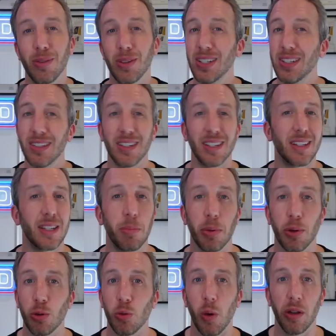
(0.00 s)
this isn't a
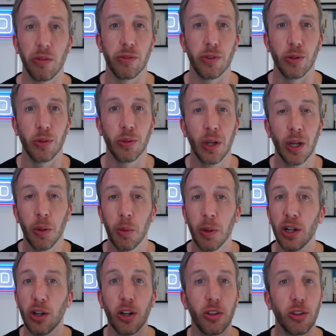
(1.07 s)
typical one view. We're
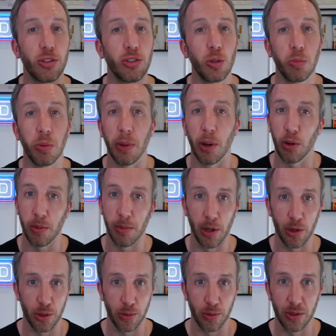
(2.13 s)
looking at the Super Bowl
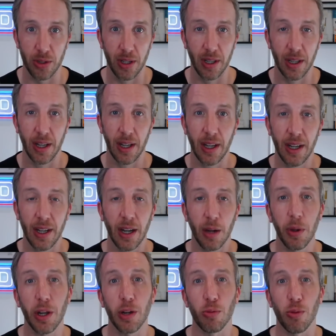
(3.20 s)
commercials. And
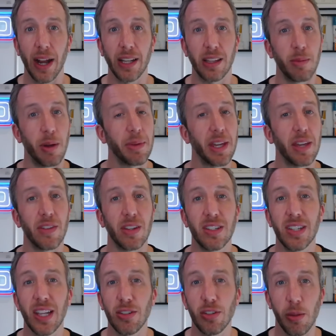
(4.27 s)
we're going to rank them. I've been given
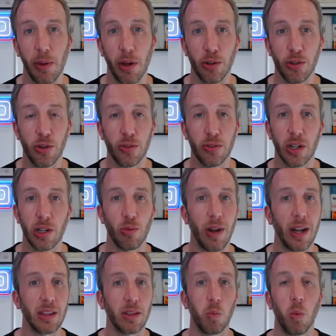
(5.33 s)
6 commercials, and I'm going to
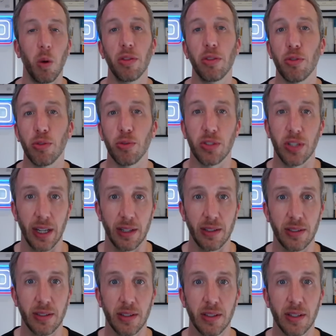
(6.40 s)
rank them 1 through 6.